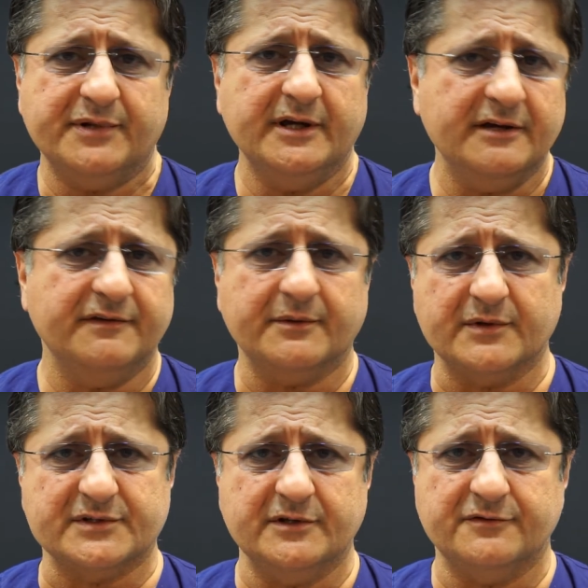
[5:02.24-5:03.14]
perfect
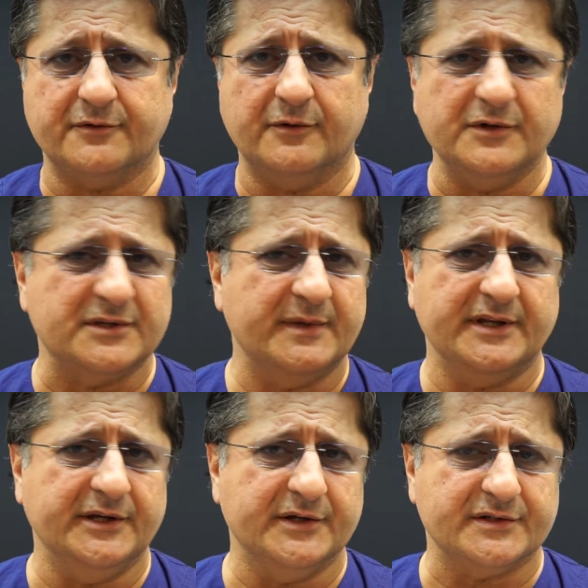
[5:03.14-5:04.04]
results for all these
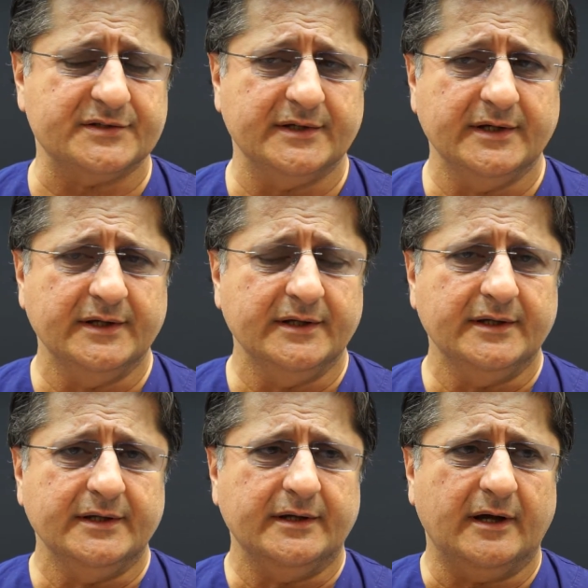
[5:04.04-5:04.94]
many years.
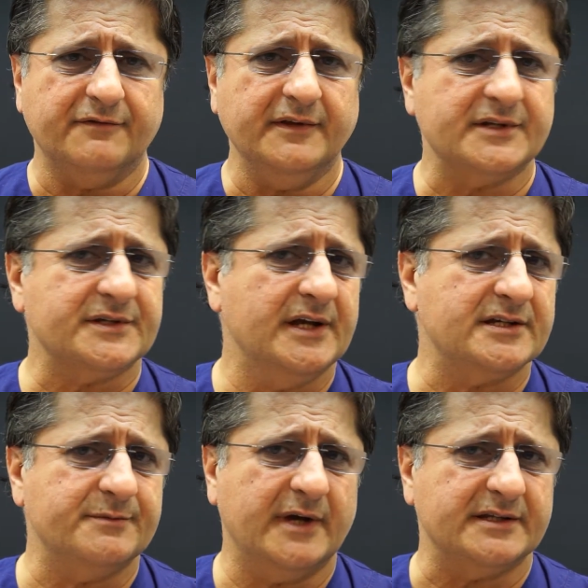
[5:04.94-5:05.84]
I think this case is
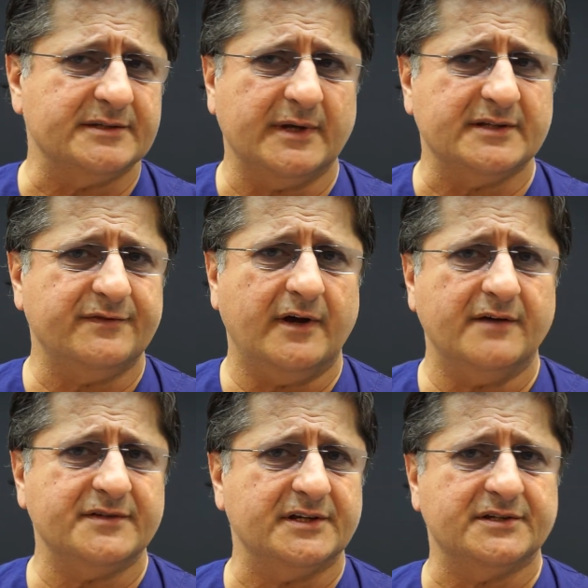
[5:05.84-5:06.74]
about
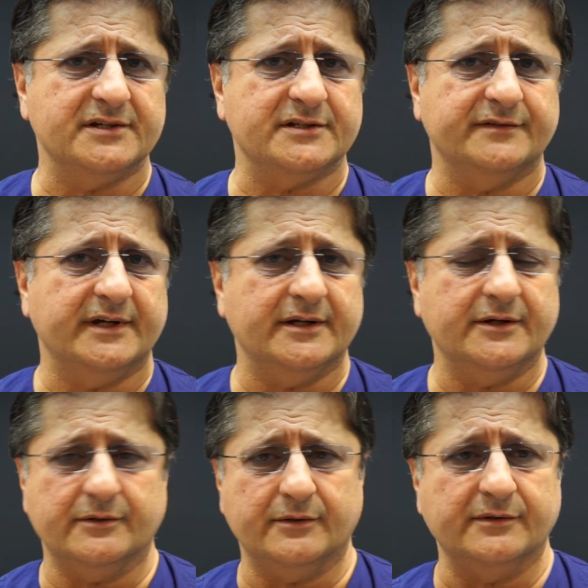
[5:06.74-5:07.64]
5-6 years
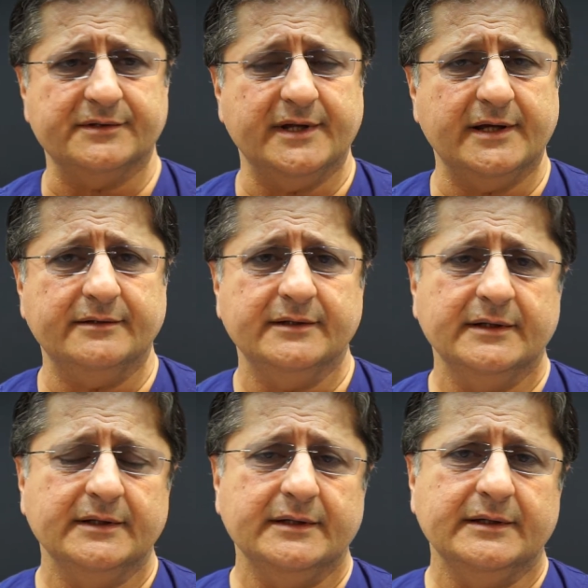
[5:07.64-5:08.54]
old now,
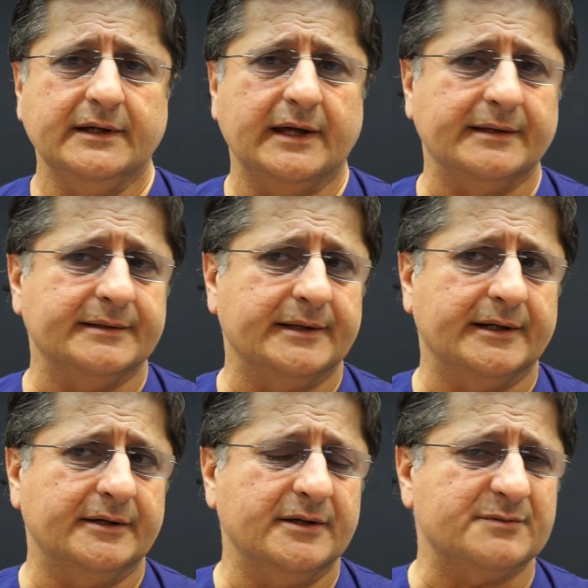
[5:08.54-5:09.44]
and
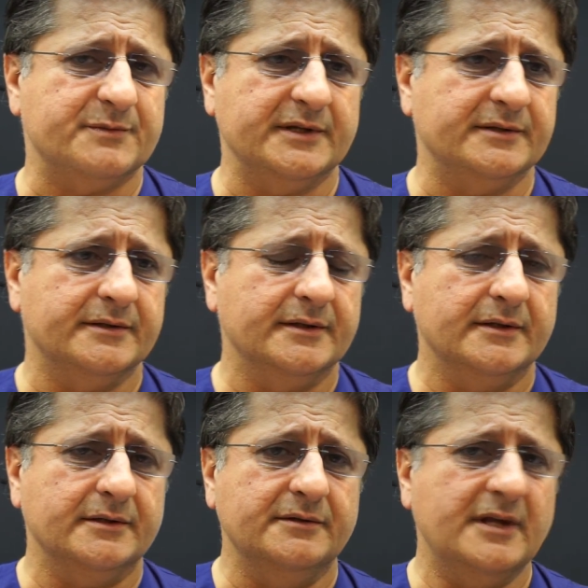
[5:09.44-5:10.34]
it's been
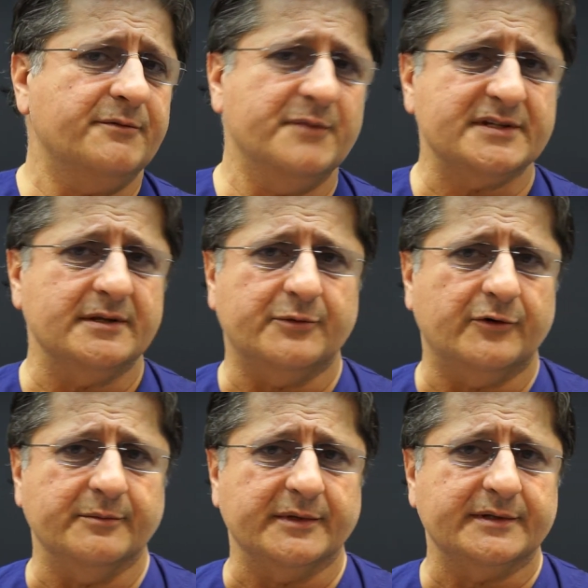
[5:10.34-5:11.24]
never missed an
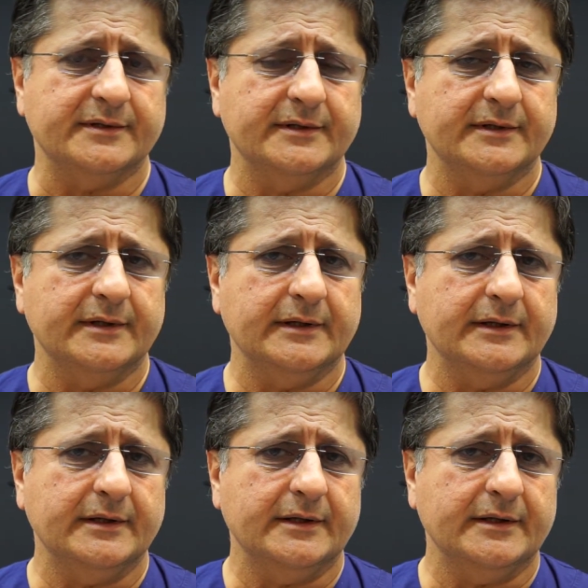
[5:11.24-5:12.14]
appointment.
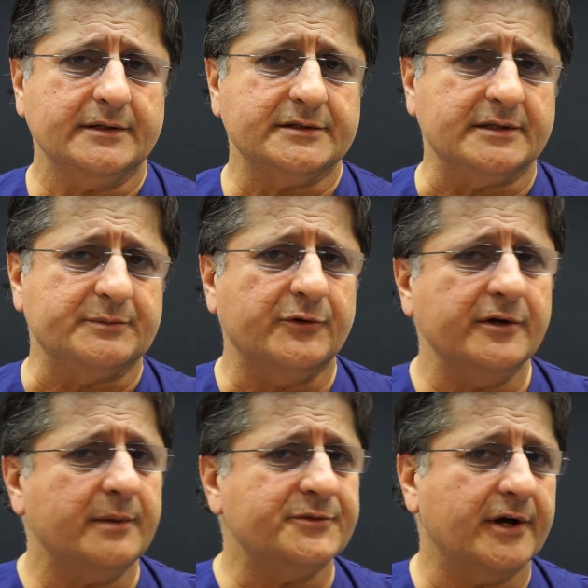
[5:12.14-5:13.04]
So the
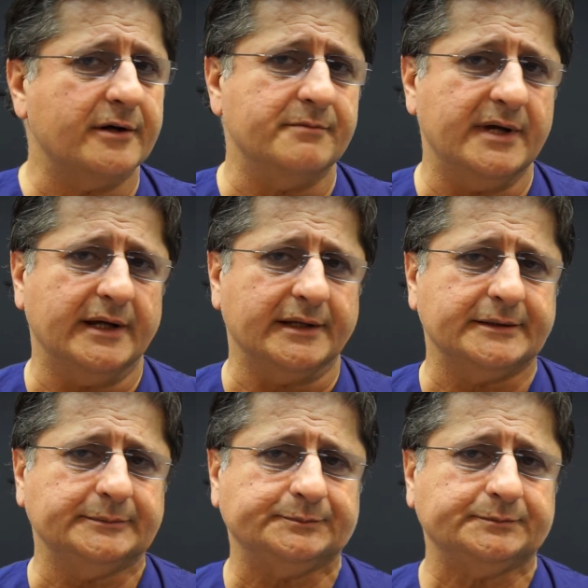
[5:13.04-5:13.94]
point I'm trying to make
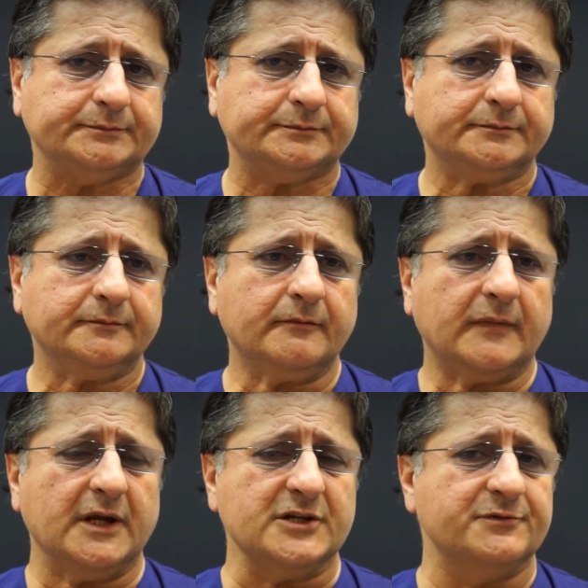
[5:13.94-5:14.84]

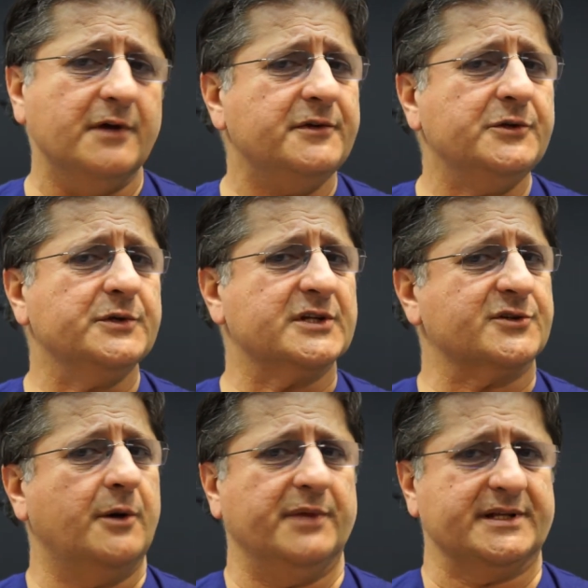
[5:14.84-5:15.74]
is when we do these
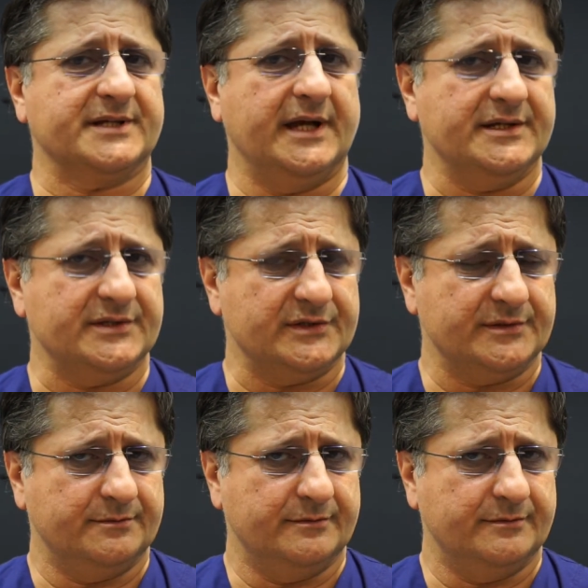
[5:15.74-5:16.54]
complex cases,